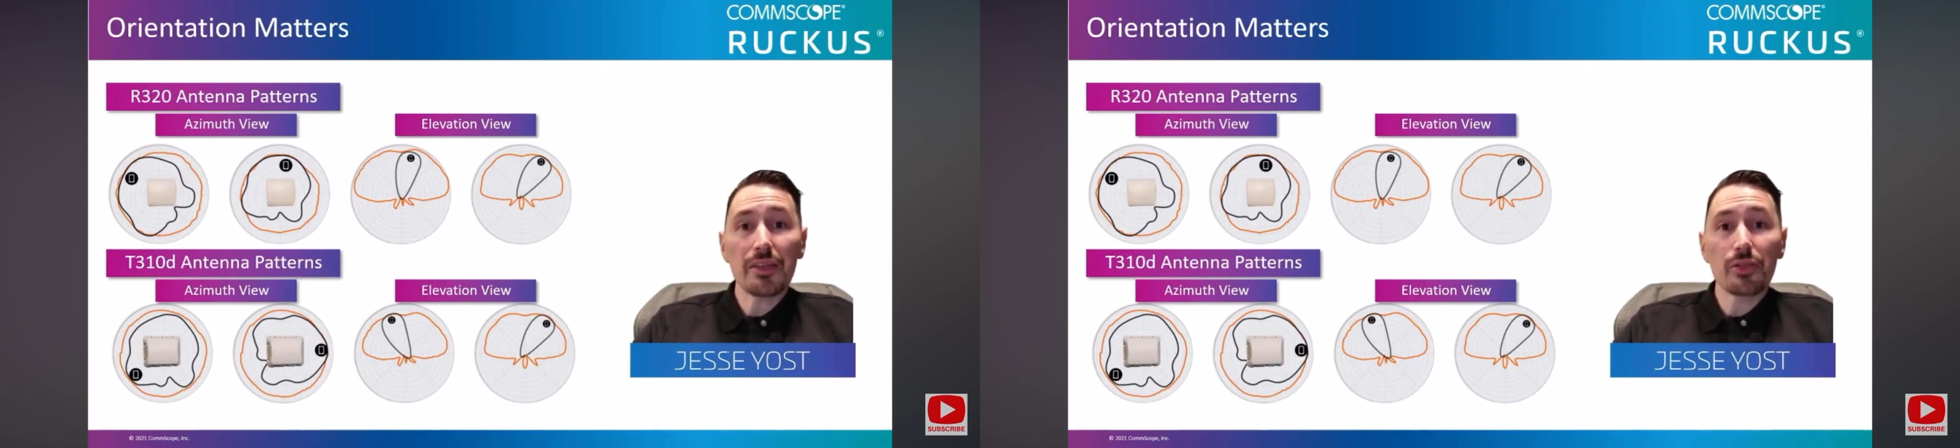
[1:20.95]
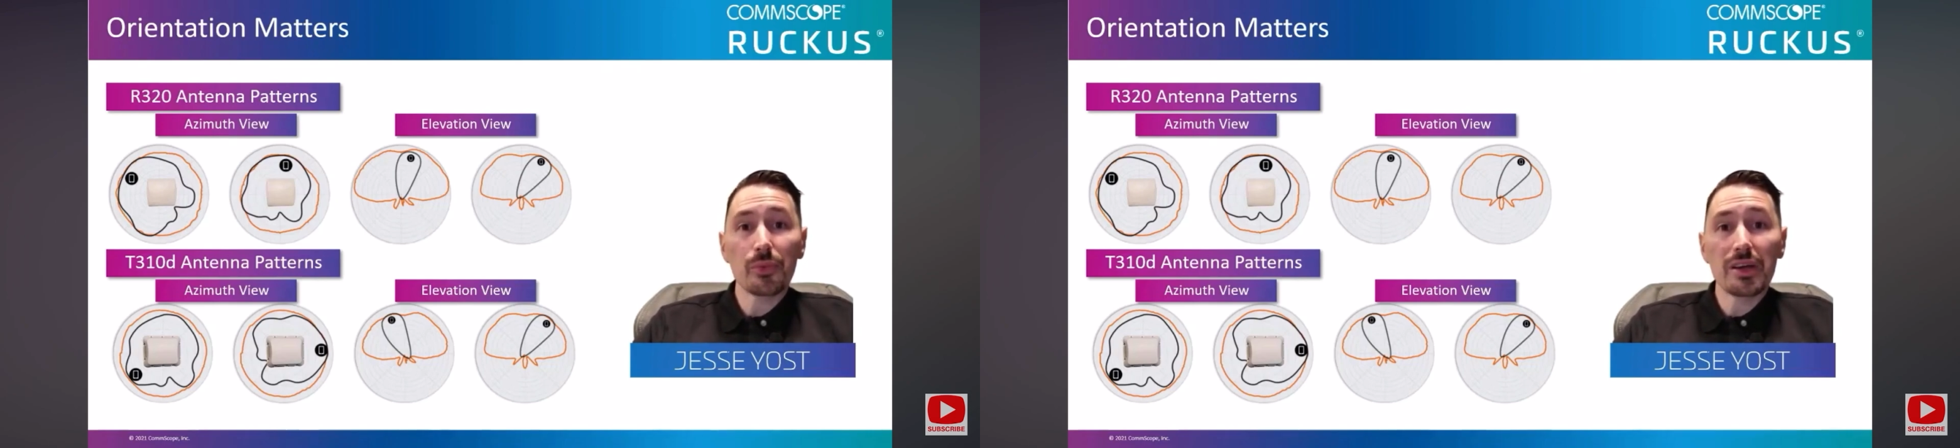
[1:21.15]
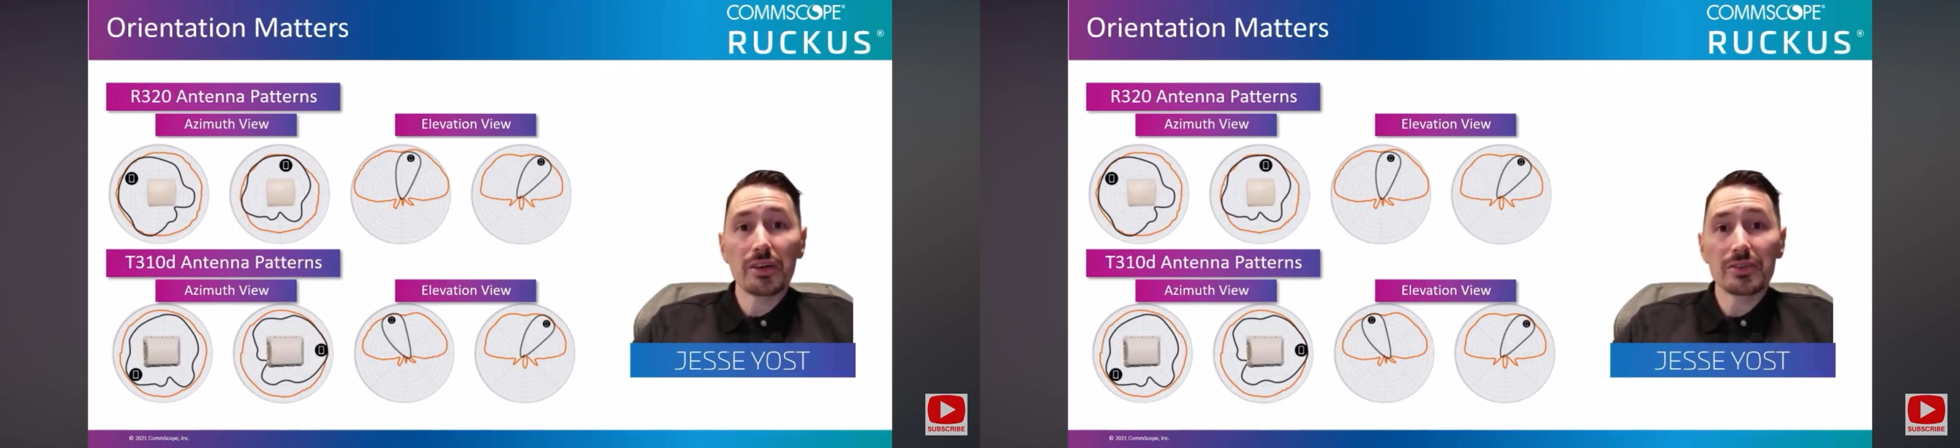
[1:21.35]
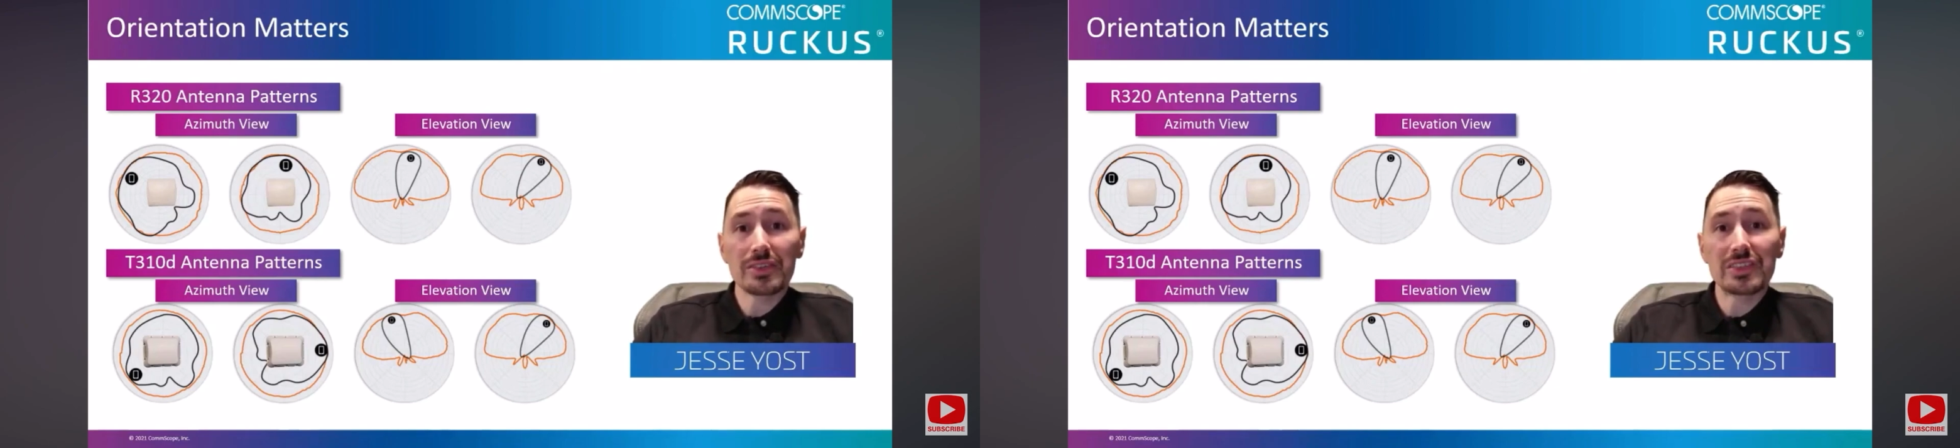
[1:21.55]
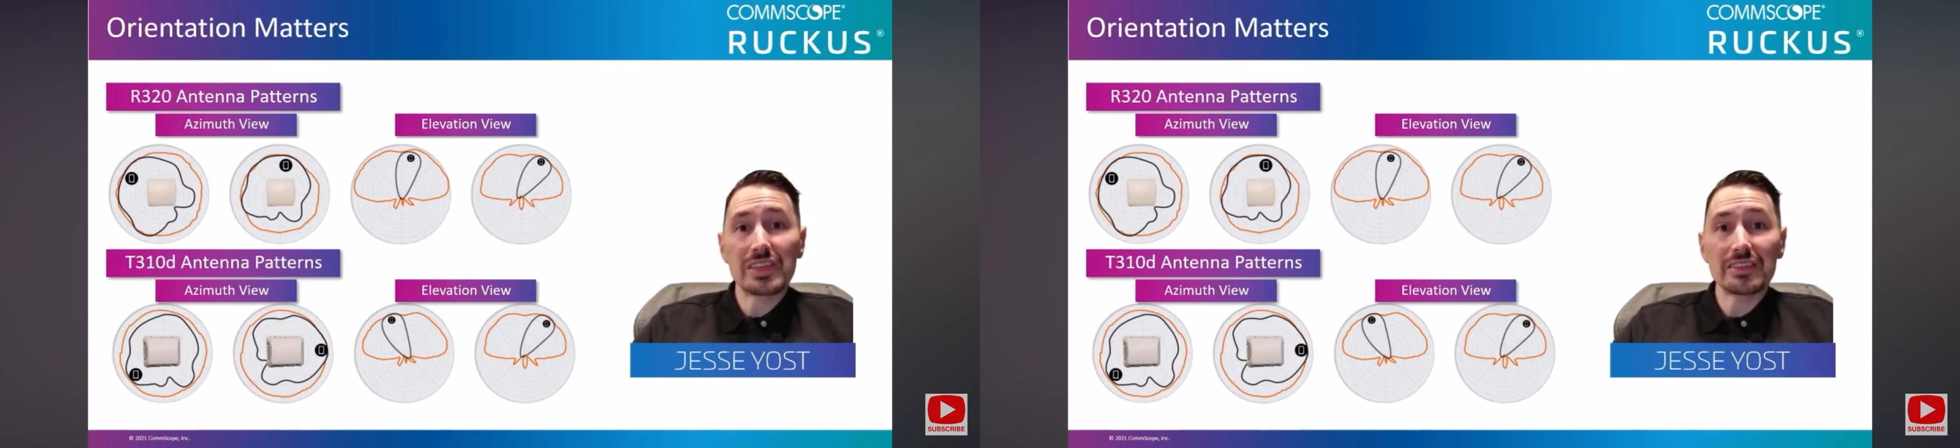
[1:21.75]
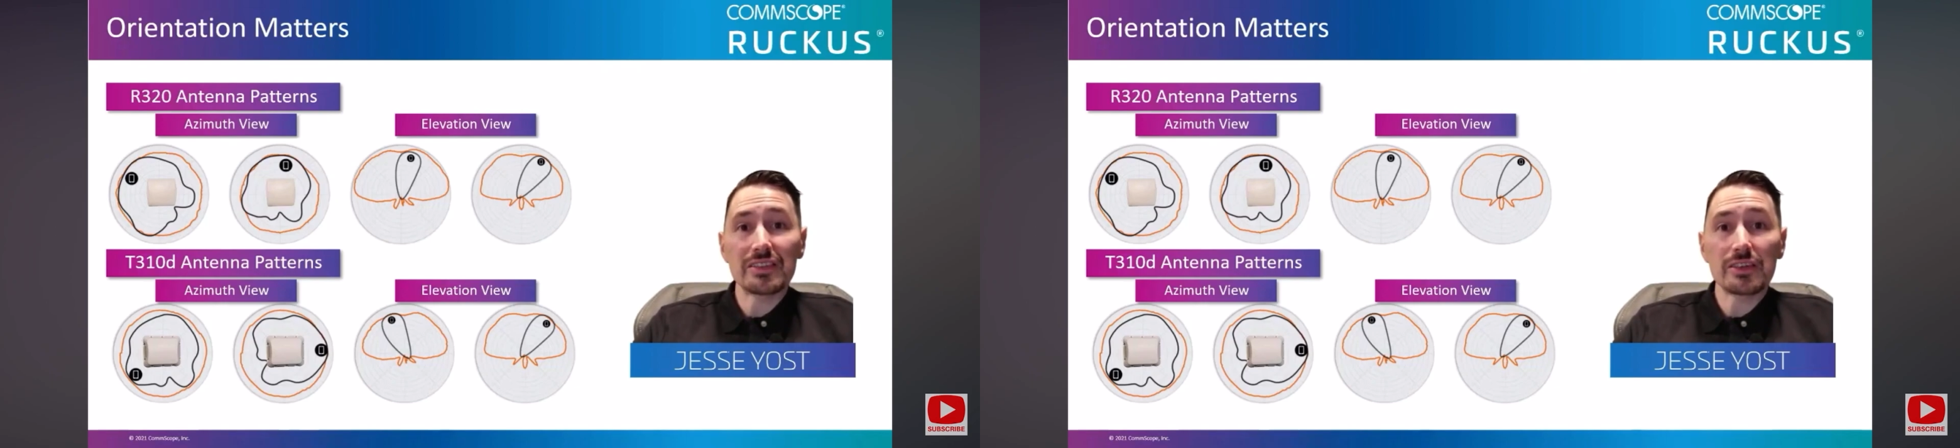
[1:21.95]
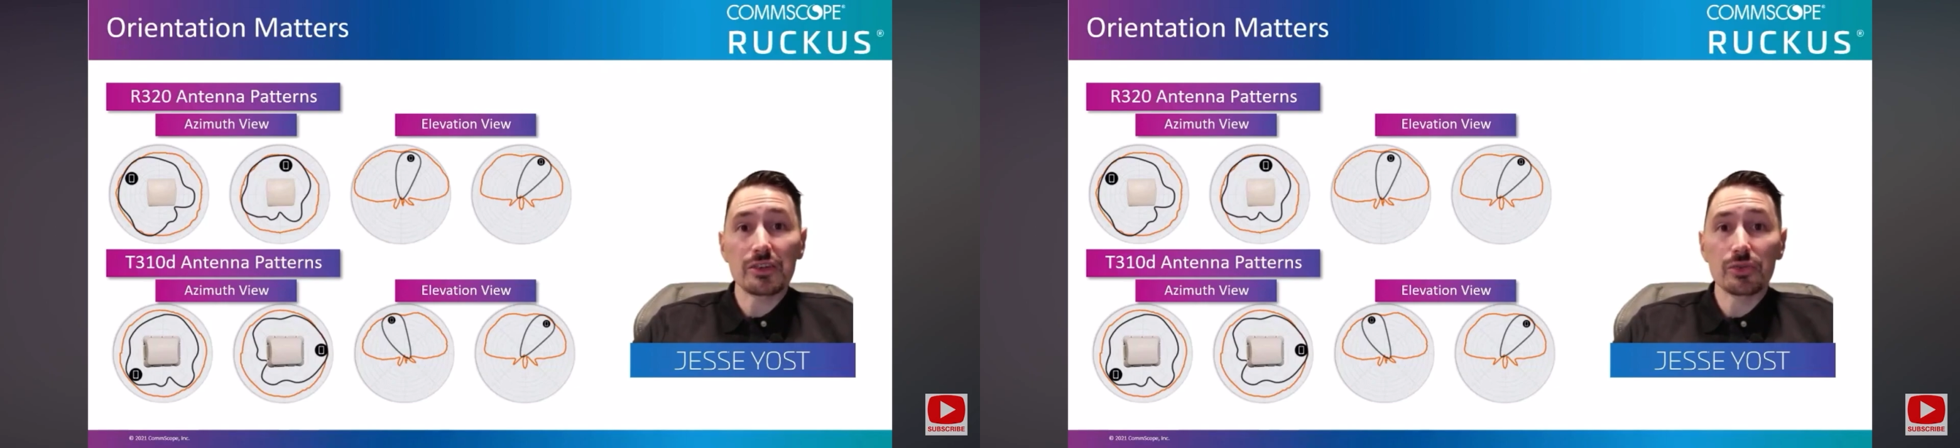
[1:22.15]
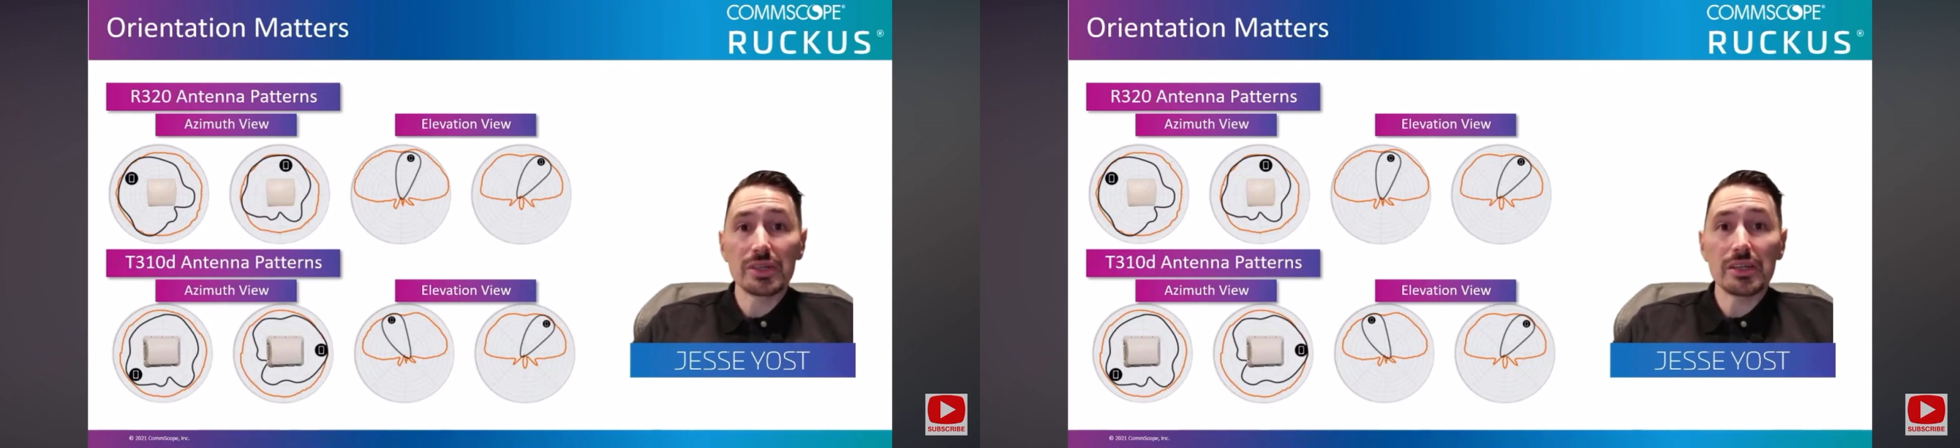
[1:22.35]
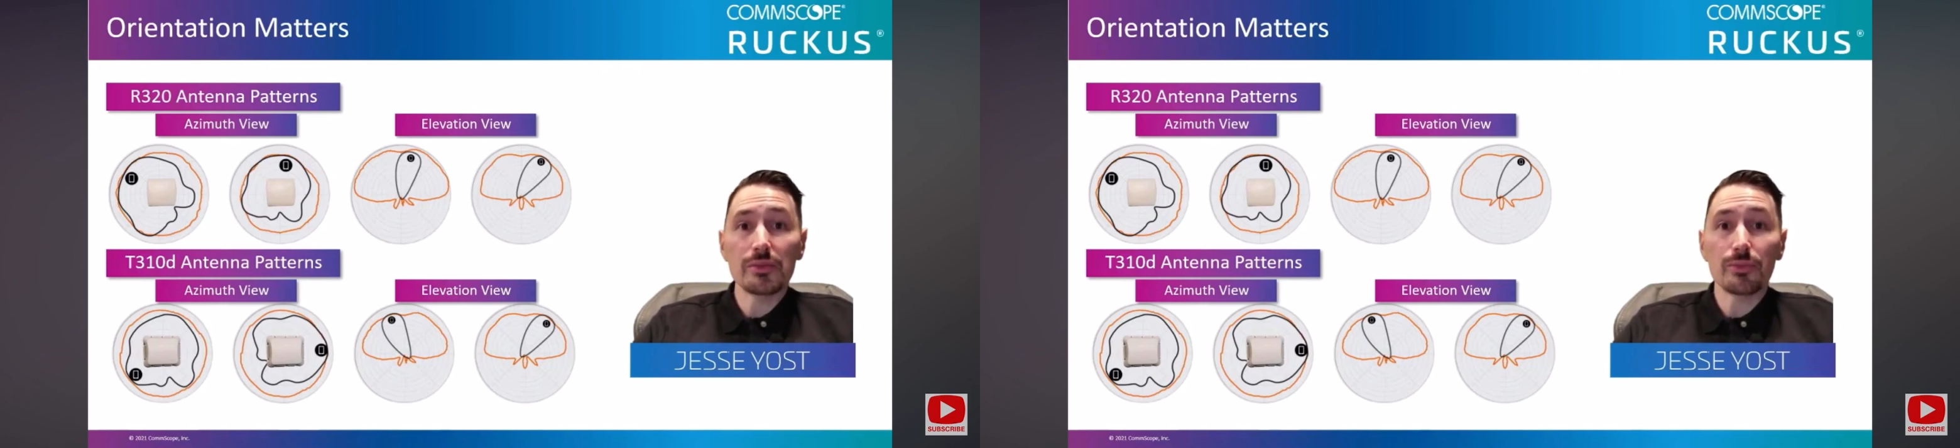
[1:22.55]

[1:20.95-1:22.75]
360-degree